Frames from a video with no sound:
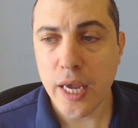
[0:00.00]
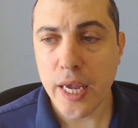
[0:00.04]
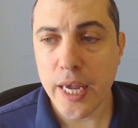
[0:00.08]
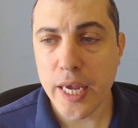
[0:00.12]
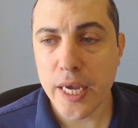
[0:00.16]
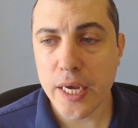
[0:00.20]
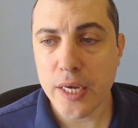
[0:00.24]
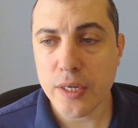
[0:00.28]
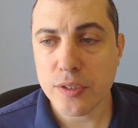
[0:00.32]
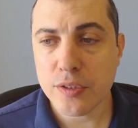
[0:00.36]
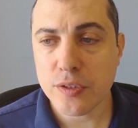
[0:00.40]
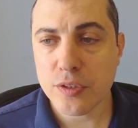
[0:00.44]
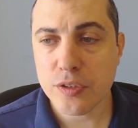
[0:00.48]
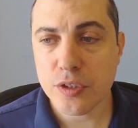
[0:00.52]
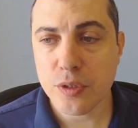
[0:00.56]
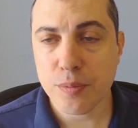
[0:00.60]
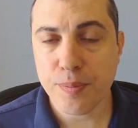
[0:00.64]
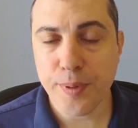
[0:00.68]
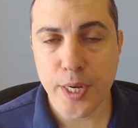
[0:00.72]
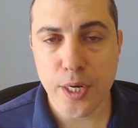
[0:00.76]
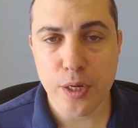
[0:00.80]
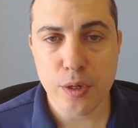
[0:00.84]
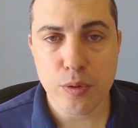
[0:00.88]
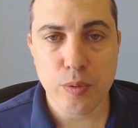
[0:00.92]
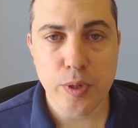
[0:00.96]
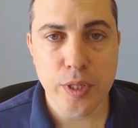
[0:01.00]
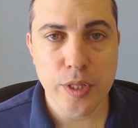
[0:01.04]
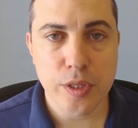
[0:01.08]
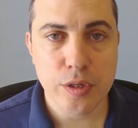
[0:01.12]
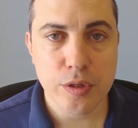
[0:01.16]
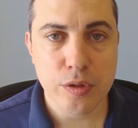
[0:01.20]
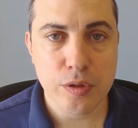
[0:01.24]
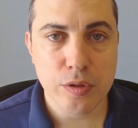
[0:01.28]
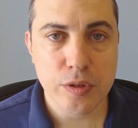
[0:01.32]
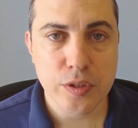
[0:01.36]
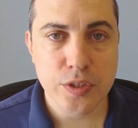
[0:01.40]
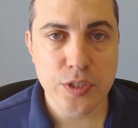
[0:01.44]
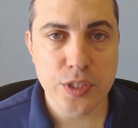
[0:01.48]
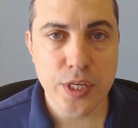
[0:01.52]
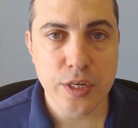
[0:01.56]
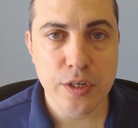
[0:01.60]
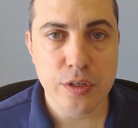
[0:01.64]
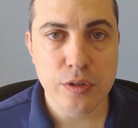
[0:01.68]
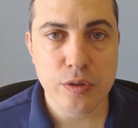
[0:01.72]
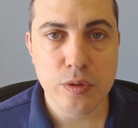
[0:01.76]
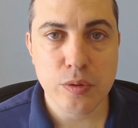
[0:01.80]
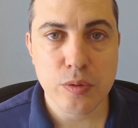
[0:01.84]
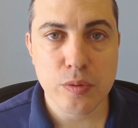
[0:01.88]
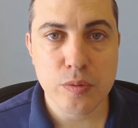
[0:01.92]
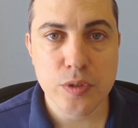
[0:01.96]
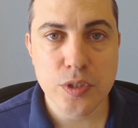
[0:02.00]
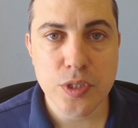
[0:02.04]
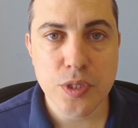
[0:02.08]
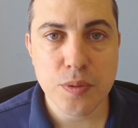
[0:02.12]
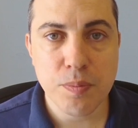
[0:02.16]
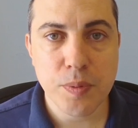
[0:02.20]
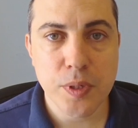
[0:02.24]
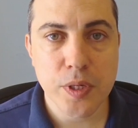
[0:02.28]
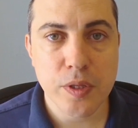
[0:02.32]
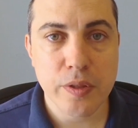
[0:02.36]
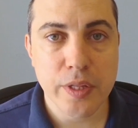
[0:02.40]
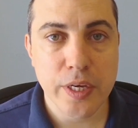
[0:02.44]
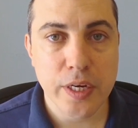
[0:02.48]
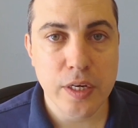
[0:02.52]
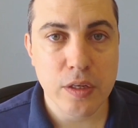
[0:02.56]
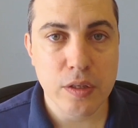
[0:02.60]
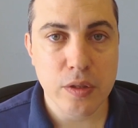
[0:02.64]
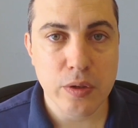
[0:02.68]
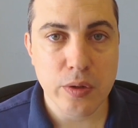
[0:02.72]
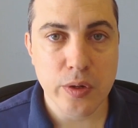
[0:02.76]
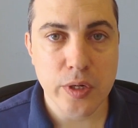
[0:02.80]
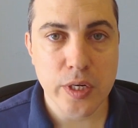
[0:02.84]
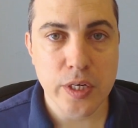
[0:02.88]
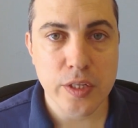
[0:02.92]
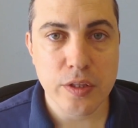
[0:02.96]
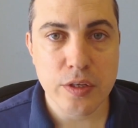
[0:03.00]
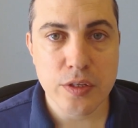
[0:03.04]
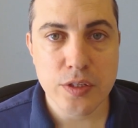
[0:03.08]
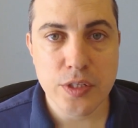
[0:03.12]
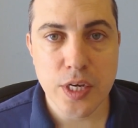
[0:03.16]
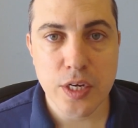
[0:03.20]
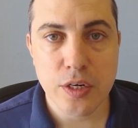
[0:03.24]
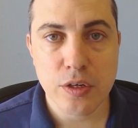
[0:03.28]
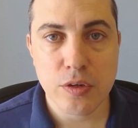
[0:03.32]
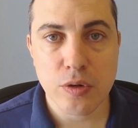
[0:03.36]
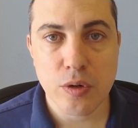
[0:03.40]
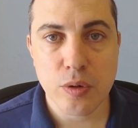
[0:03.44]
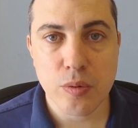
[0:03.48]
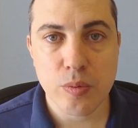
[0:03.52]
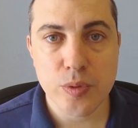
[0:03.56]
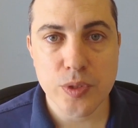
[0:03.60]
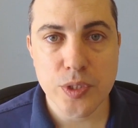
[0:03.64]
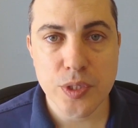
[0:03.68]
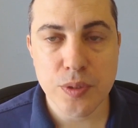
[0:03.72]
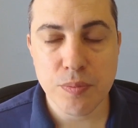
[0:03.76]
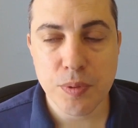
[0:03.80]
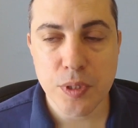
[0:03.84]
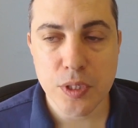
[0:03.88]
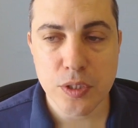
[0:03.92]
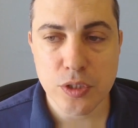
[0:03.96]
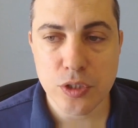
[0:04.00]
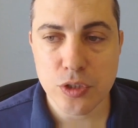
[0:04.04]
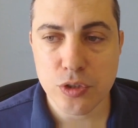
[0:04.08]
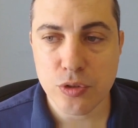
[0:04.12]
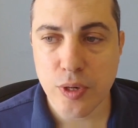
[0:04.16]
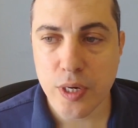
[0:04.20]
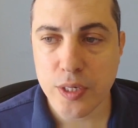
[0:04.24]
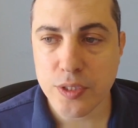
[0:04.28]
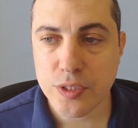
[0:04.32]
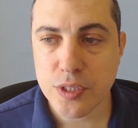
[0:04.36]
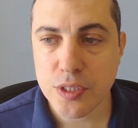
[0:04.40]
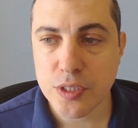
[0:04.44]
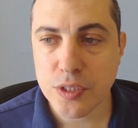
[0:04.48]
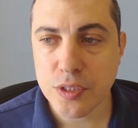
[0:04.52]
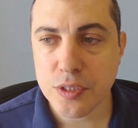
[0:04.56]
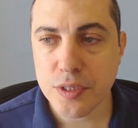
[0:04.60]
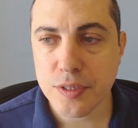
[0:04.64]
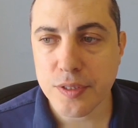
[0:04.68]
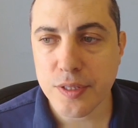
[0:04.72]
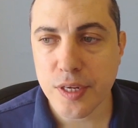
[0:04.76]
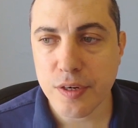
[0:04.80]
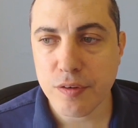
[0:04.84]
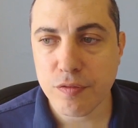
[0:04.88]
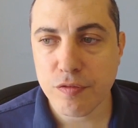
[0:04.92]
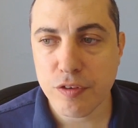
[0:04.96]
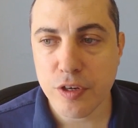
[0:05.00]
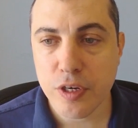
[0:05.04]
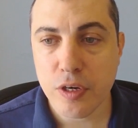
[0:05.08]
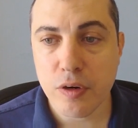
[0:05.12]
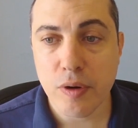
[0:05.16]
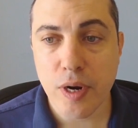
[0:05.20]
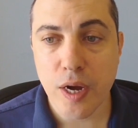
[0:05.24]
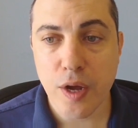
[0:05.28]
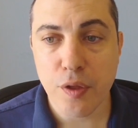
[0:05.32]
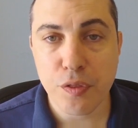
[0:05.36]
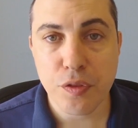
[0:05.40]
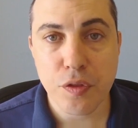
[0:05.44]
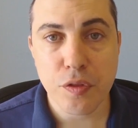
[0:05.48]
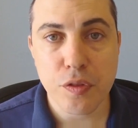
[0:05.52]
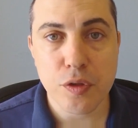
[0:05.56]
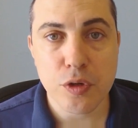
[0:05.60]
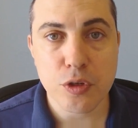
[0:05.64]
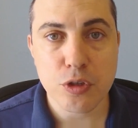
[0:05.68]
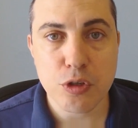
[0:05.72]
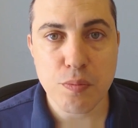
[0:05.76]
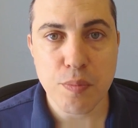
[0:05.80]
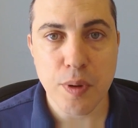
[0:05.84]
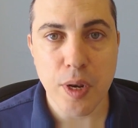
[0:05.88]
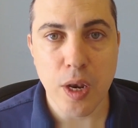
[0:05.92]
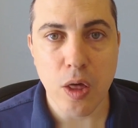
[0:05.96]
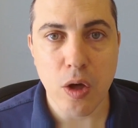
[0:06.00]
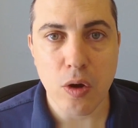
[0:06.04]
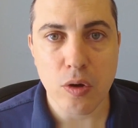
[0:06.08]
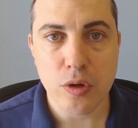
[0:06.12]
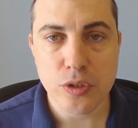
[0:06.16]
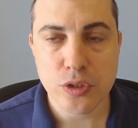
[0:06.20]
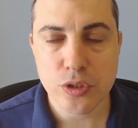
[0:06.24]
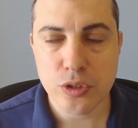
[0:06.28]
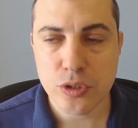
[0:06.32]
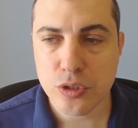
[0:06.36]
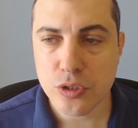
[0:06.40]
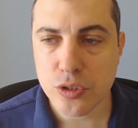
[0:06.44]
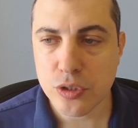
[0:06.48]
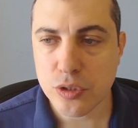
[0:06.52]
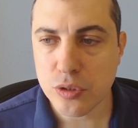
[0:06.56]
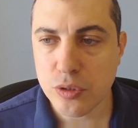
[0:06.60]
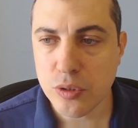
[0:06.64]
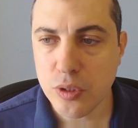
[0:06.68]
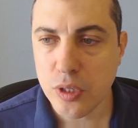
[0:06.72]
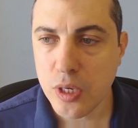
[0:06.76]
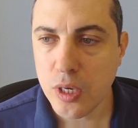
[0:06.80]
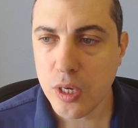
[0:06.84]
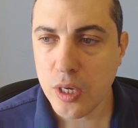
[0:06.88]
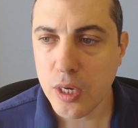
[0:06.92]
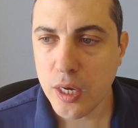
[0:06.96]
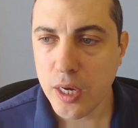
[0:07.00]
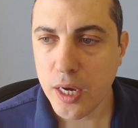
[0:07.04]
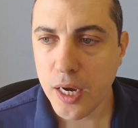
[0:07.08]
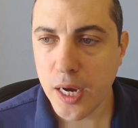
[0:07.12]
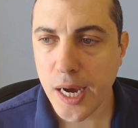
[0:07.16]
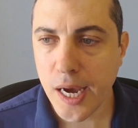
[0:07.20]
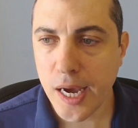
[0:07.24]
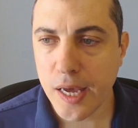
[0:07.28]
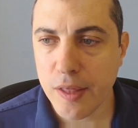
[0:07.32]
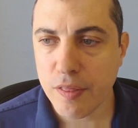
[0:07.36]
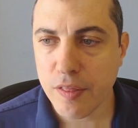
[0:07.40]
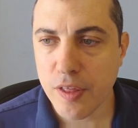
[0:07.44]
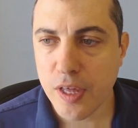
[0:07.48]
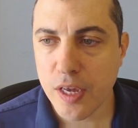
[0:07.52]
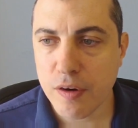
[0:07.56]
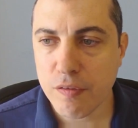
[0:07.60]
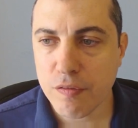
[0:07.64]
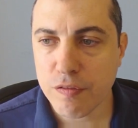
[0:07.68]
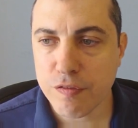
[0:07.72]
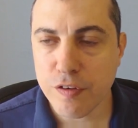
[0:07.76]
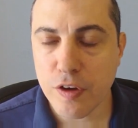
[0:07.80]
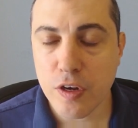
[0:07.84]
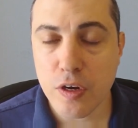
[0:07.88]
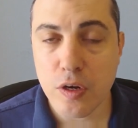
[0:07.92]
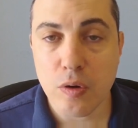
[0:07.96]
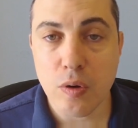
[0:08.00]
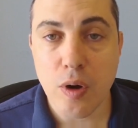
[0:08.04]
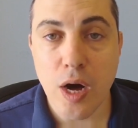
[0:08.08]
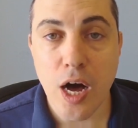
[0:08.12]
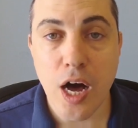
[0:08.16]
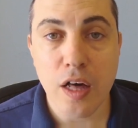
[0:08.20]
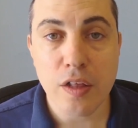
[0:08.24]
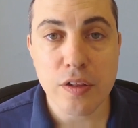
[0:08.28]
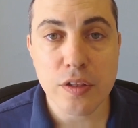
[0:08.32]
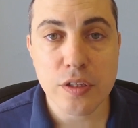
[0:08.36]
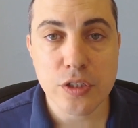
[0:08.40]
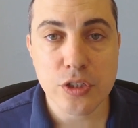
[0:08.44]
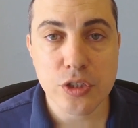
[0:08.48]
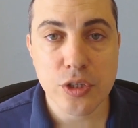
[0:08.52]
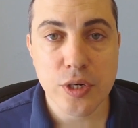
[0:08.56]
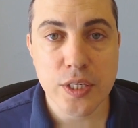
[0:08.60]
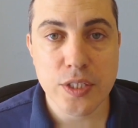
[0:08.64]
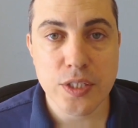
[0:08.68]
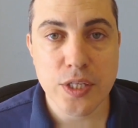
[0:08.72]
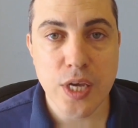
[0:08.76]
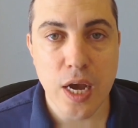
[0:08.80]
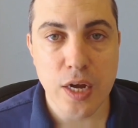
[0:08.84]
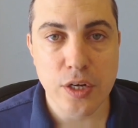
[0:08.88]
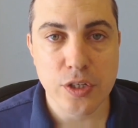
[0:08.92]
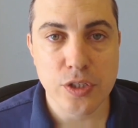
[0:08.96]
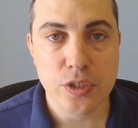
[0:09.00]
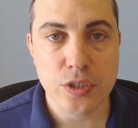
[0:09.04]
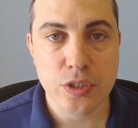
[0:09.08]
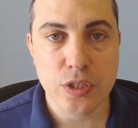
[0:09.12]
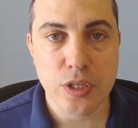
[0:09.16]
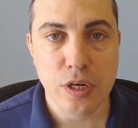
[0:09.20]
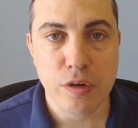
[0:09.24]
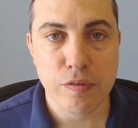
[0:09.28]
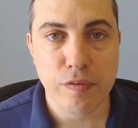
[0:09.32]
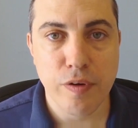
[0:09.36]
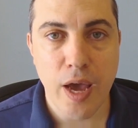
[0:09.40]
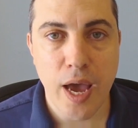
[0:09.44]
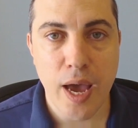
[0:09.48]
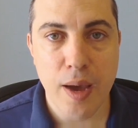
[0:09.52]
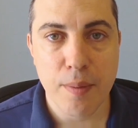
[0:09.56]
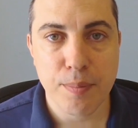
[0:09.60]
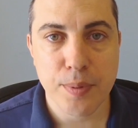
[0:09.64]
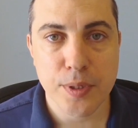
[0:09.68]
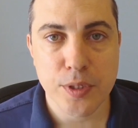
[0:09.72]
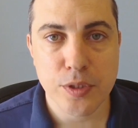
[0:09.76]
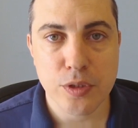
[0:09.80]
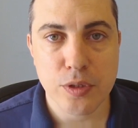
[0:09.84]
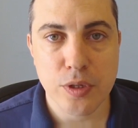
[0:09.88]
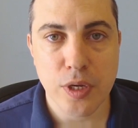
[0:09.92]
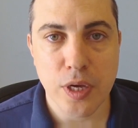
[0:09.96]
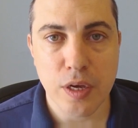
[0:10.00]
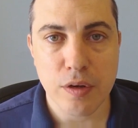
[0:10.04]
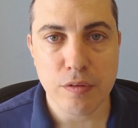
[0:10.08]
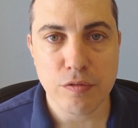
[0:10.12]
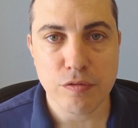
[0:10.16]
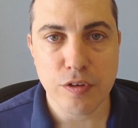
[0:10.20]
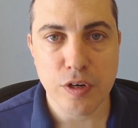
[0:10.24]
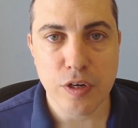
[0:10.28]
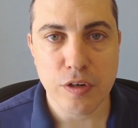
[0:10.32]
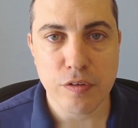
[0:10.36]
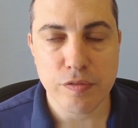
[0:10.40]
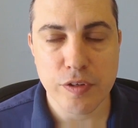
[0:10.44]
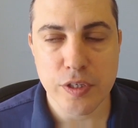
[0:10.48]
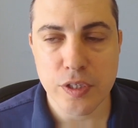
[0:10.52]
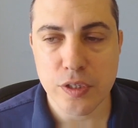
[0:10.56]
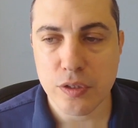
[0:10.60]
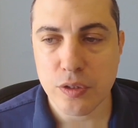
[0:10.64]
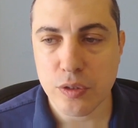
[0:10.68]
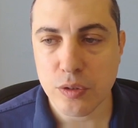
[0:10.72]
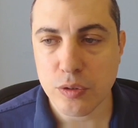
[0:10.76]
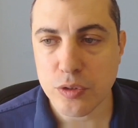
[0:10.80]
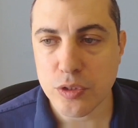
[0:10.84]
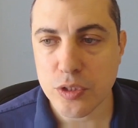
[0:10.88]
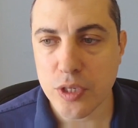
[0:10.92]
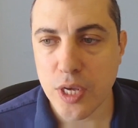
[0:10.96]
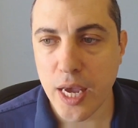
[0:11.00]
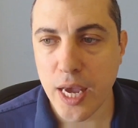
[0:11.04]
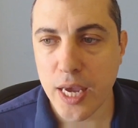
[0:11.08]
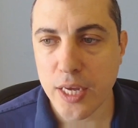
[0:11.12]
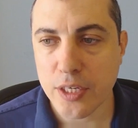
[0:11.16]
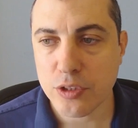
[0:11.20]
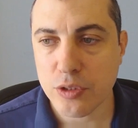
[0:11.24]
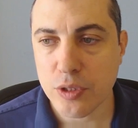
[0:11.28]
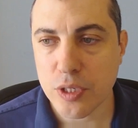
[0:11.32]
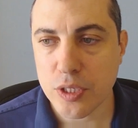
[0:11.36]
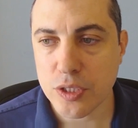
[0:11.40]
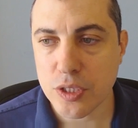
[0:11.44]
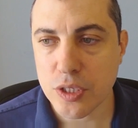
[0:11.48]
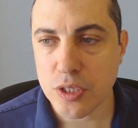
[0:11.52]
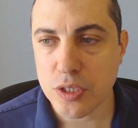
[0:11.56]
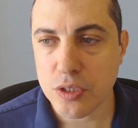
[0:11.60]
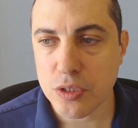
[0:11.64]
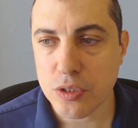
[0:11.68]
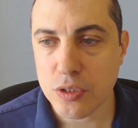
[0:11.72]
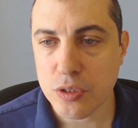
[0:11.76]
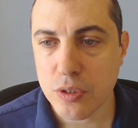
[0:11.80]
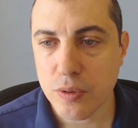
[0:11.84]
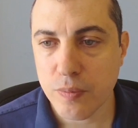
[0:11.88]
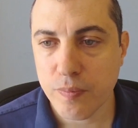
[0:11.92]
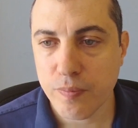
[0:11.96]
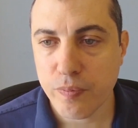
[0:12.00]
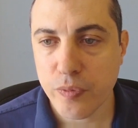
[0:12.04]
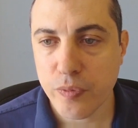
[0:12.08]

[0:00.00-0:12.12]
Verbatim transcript: And depending on whether you're the sender or recipient, they can look at the sender or recipient addresses and then figure out that those belong to you, and then follow other transactions that have happened involving those addresses.